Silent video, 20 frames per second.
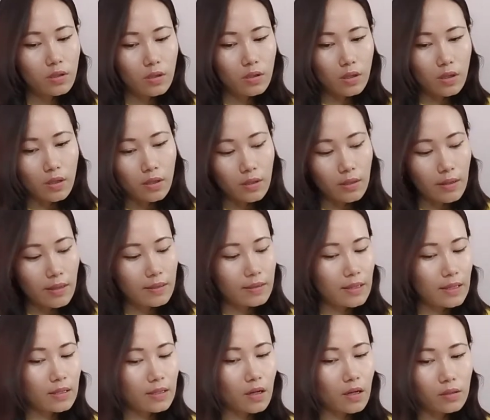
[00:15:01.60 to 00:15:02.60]
and
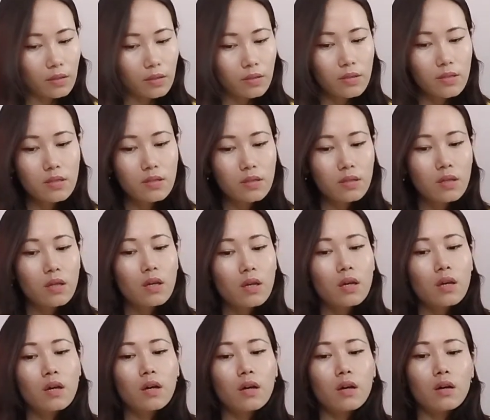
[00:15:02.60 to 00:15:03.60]
then others
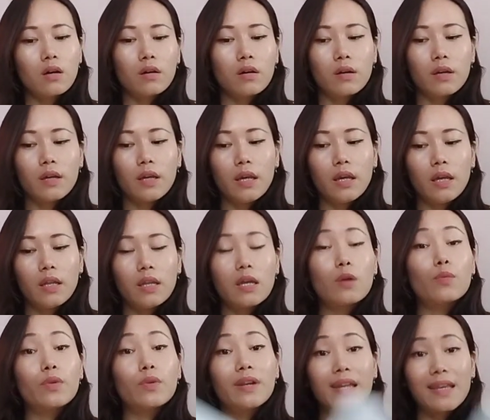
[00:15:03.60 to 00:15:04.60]
in
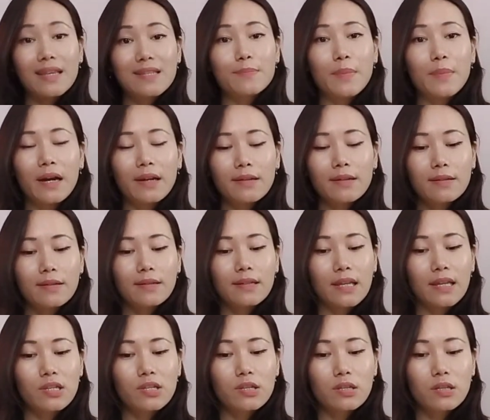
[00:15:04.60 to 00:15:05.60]
our next part,
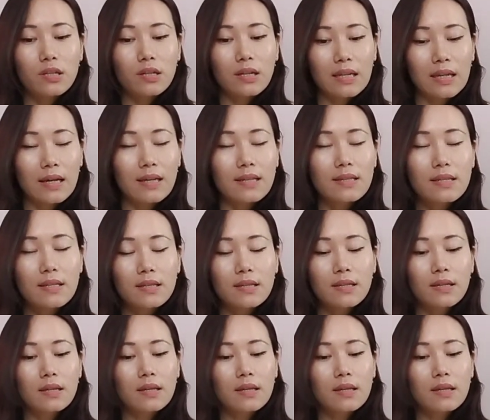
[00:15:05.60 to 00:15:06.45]
next class.